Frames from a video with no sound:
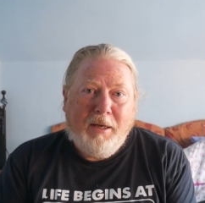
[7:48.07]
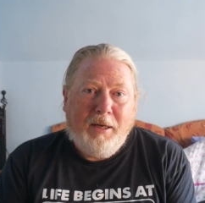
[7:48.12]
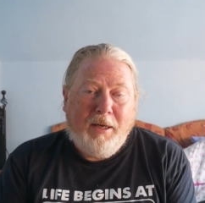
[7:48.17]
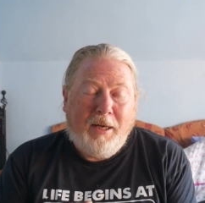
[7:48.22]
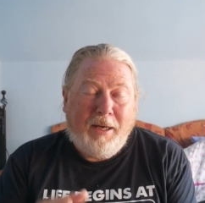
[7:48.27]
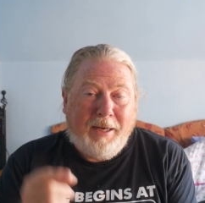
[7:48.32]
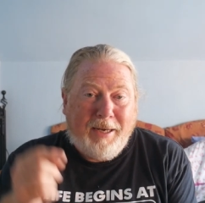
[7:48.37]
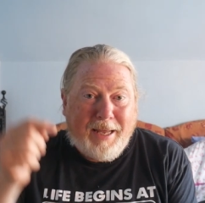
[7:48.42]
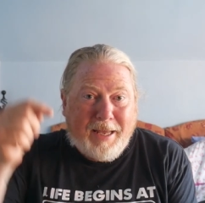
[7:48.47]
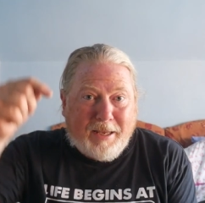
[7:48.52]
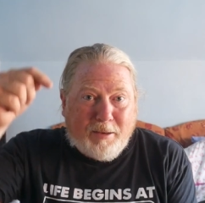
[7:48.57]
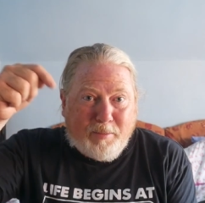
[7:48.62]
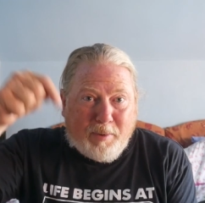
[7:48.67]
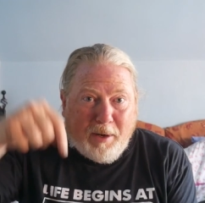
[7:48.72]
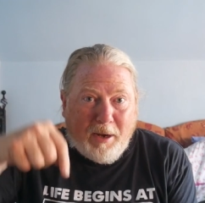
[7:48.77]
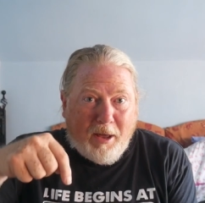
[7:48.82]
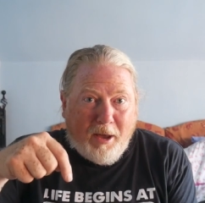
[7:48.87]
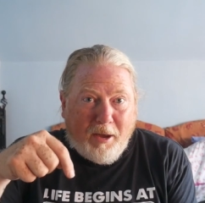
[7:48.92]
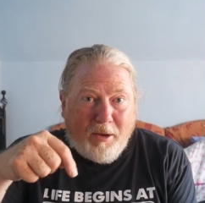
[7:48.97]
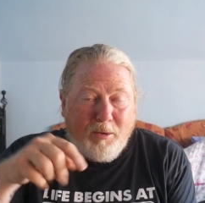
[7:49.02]
a link
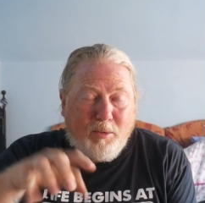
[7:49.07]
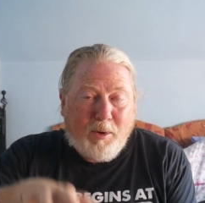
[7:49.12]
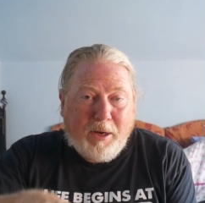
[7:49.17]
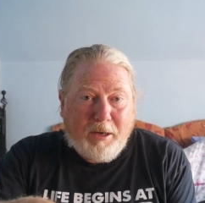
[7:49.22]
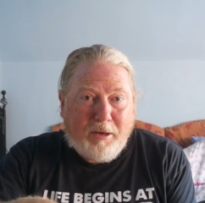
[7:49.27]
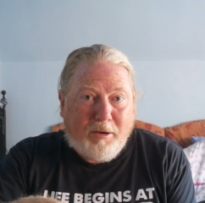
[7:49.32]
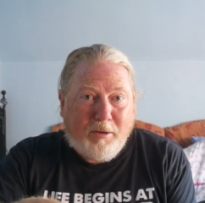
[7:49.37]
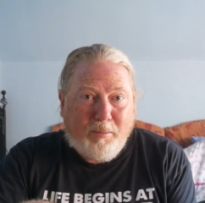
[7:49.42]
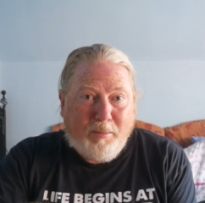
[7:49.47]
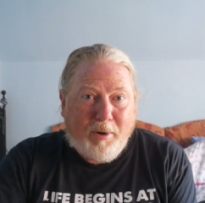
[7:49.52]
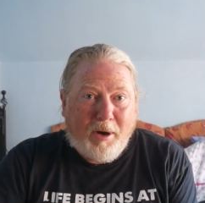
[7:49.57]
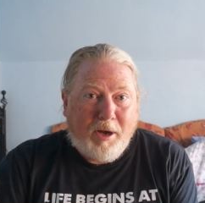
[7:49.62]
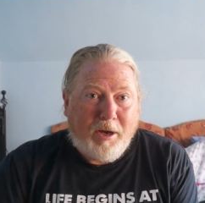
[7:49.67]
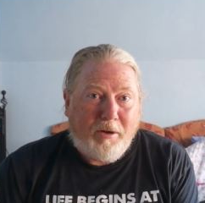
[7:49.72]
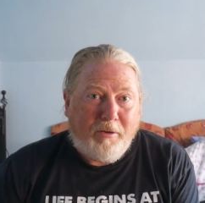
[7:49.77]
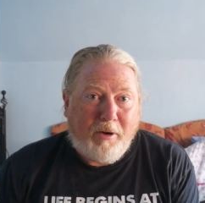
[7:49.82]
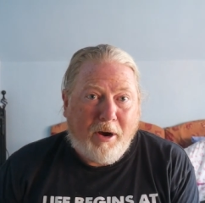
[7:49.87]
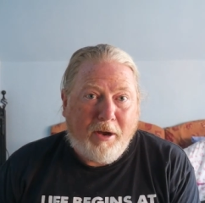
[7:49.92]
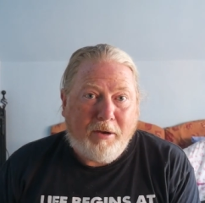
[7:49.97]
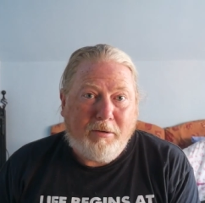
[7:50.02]
below where you can buy
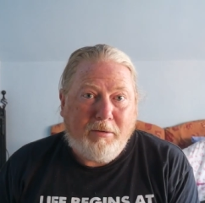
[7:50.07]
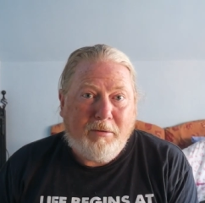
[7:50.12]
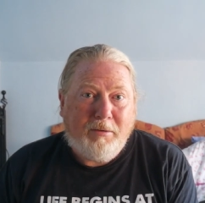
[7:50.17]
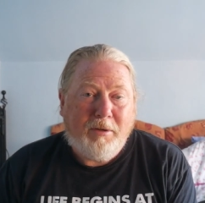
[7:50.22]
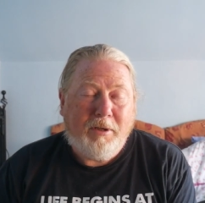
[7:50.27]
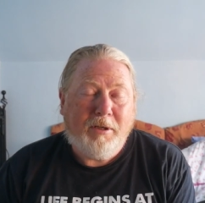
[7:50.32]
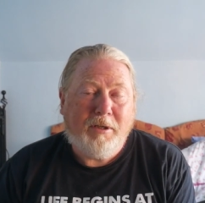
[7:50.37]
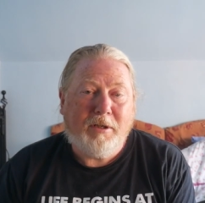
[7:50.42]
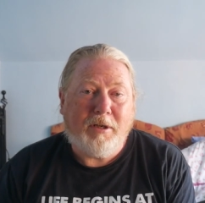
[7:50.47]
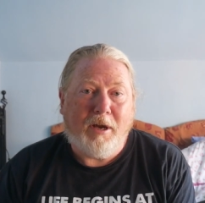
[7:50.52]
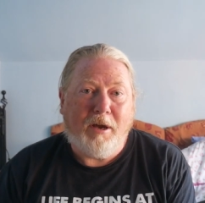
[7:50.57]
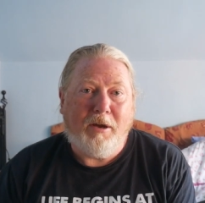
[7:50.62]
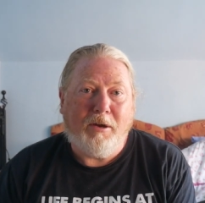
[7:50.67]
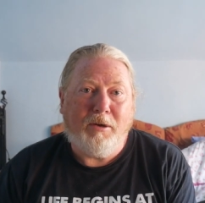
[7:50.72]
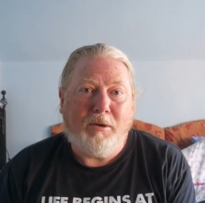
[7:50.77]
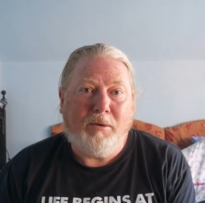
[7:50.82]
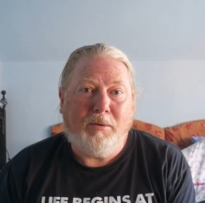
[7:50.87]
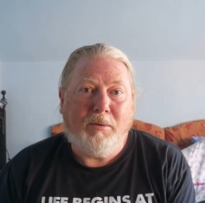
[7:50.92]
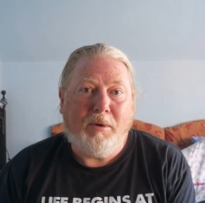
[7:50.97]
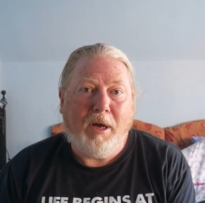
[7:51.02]
your own.
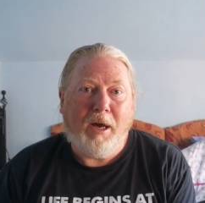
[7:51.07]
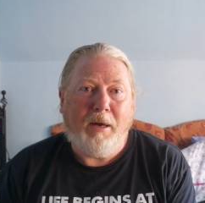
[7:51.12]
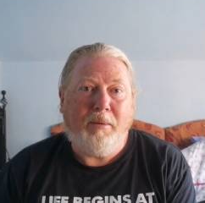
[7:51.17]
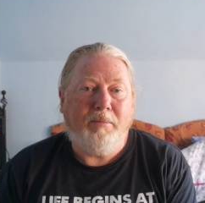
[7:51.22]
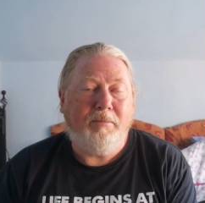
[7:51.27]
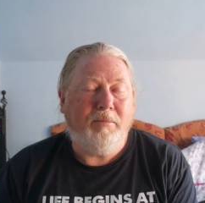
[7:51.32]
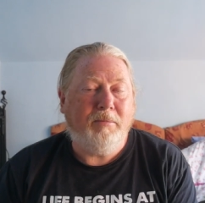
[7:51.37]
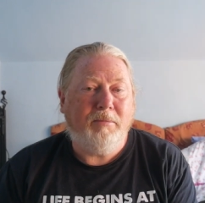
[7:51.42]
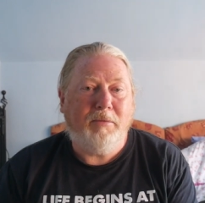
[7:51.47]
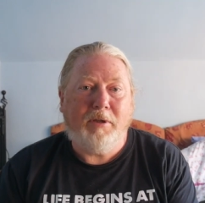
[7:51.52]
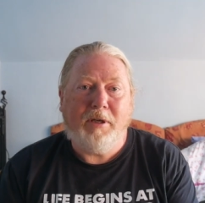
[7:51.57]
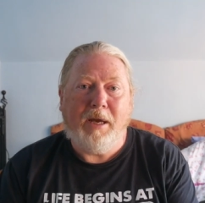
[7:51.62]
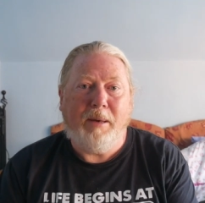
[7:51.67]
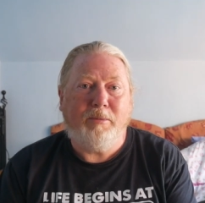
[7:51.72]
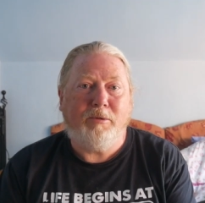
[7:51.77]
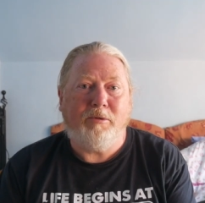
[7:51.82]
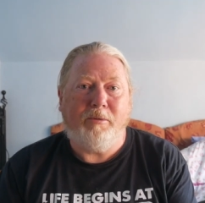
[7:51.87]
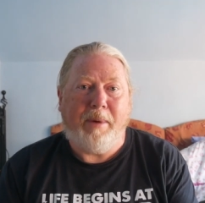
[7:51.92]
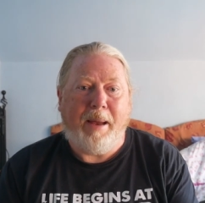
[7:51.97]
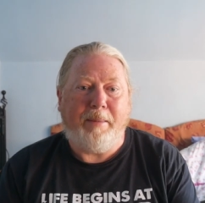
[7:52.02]
So um, it
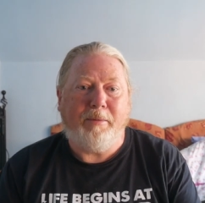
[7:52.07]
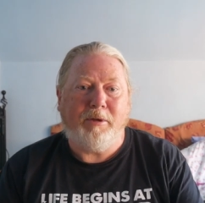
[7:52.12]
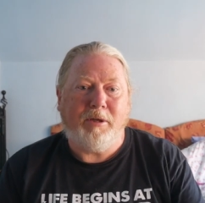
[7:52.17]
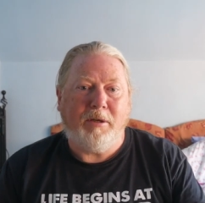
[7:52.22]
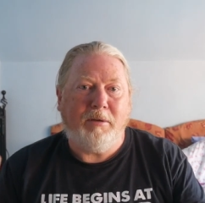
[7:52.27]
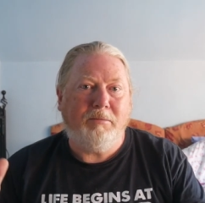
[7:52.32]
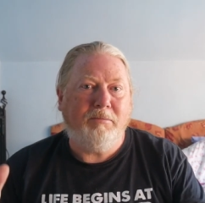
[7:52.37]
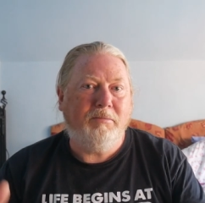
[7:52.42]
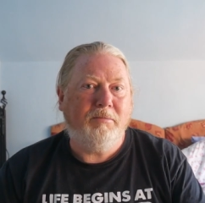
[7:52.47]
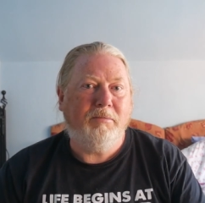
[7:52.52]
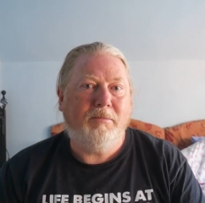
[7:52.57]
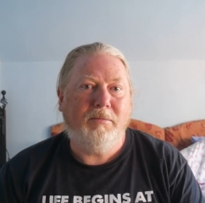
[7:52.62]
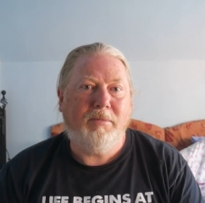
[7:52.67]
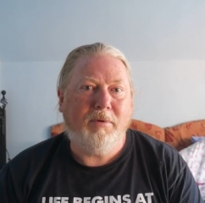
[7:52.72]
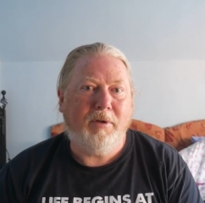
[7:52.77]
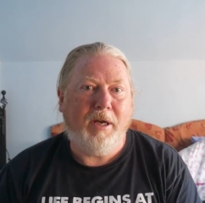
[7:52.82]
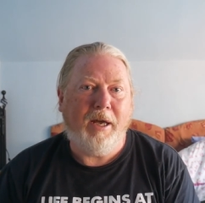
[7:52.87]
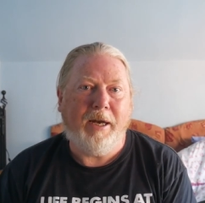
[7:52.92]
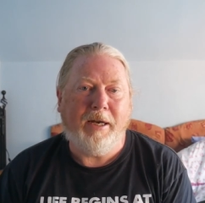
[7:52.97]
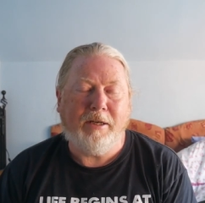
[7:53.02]
comes from Amazon
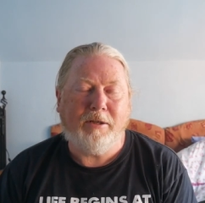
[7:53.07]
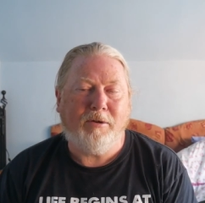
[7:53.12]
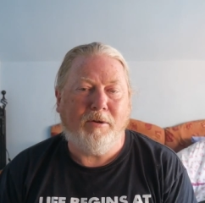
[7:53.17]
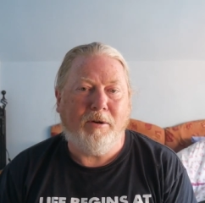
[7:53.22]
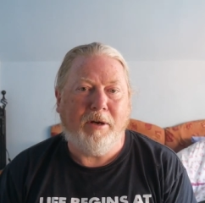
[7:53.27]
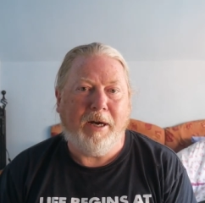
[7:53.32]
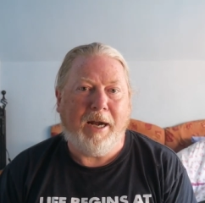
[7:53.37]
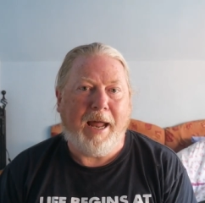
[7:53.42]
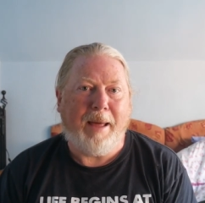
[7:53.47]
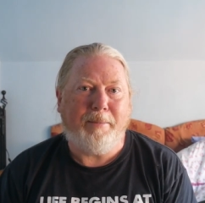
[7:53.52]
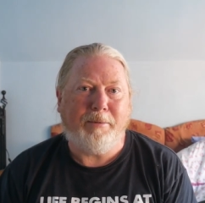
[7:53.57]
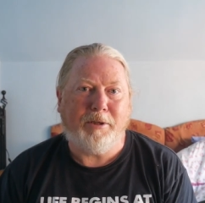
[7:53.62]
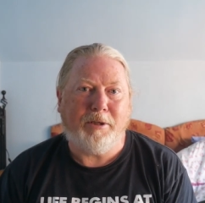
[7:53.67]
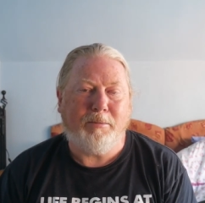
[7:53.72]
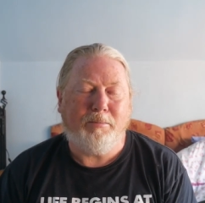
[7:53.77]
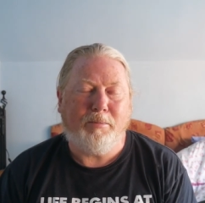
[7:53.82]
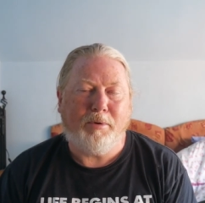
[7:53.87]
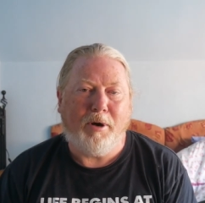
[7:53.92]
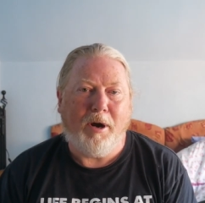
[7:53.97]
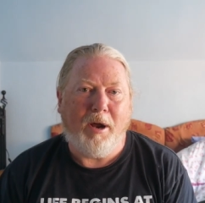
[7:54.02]
and it's on an
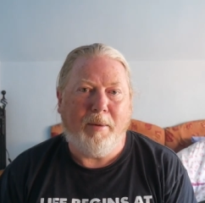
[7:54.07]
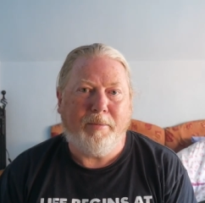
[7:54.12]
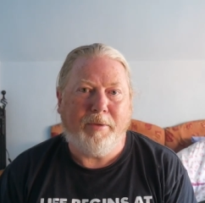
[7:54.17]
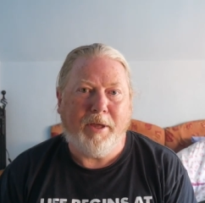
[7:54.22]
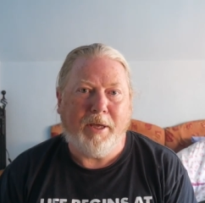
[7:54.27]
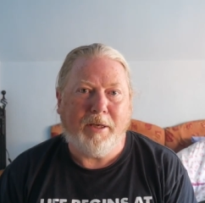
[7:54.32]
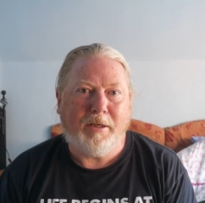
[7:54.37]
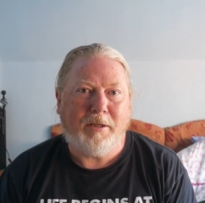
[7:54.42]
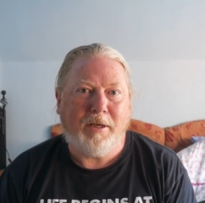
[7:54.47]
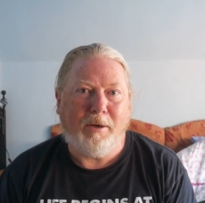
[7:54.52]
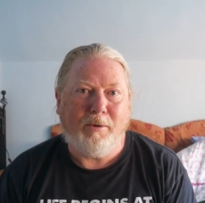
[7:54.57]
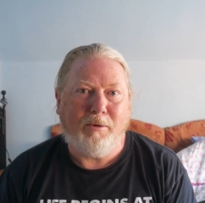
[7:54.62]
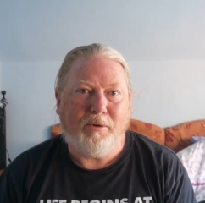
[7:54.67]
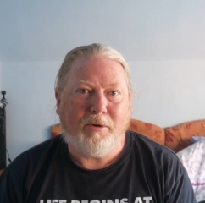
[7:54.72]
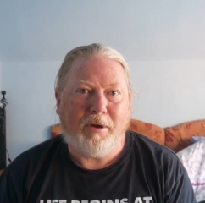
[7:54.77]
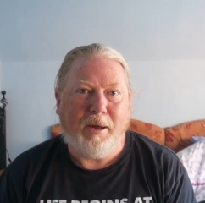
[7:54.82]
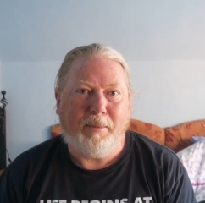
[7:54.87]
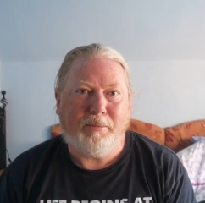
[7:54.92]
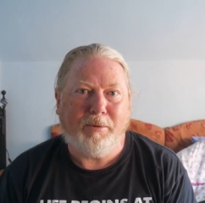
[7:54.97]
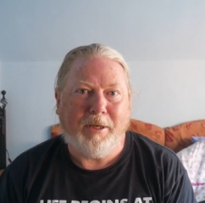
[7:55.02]
Amazon Prime thing, so it'll
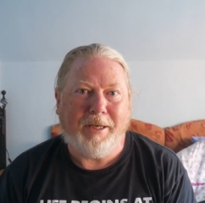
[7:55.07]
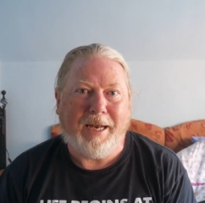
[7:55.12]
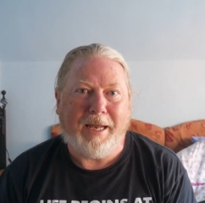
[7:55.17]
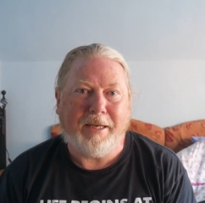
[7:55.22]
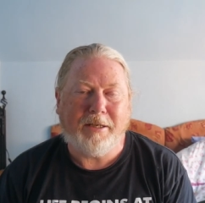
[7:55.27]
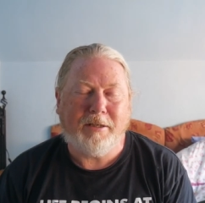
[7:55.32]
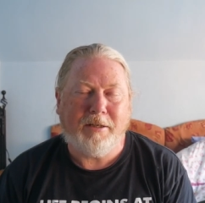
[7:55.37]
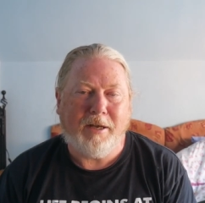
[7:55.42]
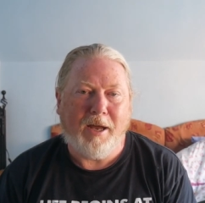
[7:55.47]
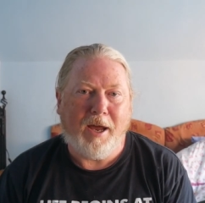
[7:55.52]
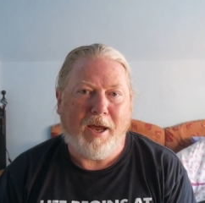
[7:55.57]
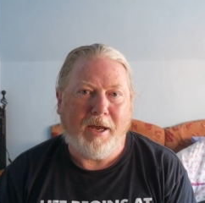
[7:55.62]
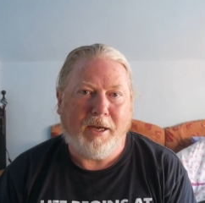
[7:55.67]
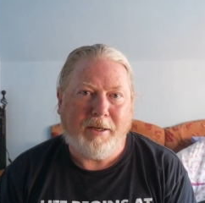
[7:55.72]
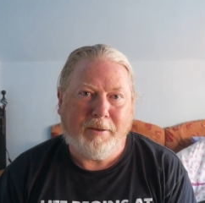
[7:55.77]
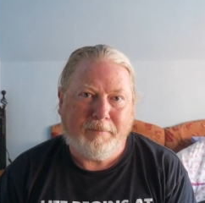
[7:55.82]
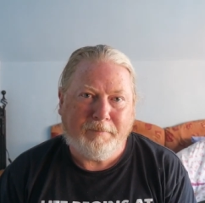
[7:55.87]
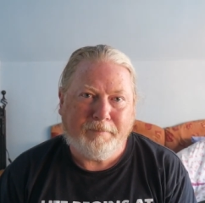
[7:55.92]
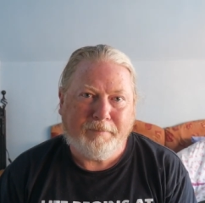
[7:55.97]
come the next day.